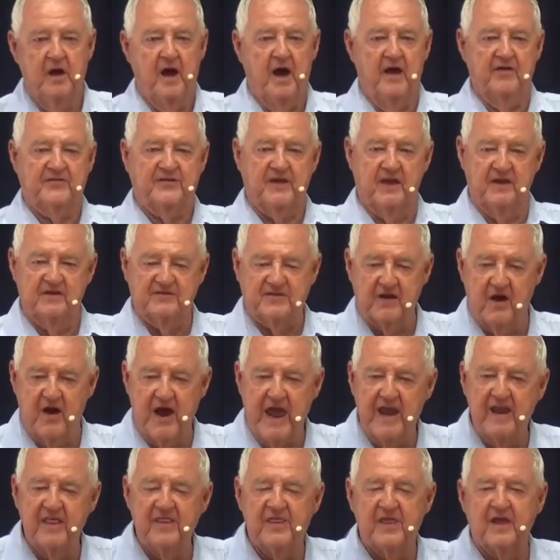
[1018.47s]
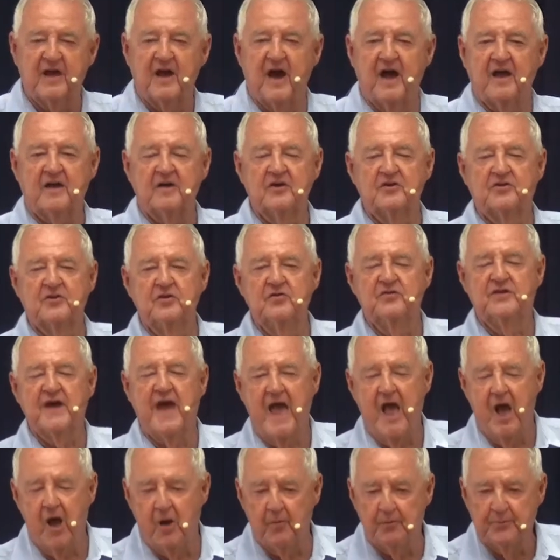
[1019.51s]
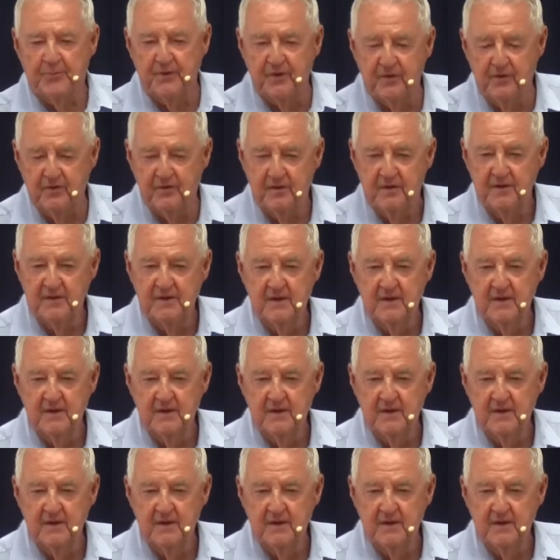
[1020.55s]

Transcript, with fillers: I said, is there anything I can do to help you?